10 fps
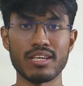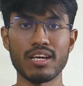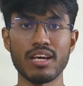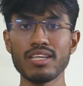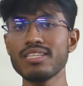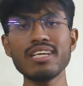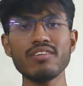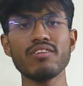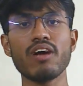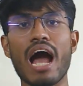See,
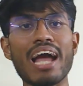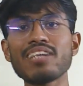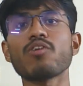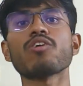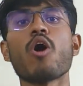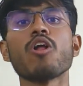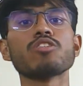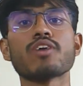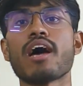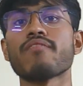I don't also
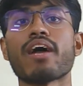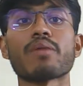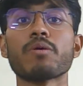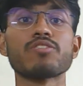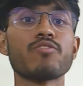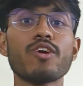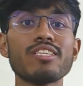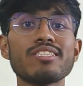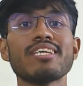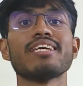have that much fluency
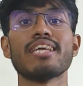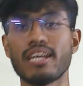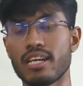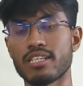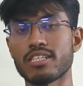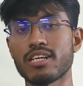in English.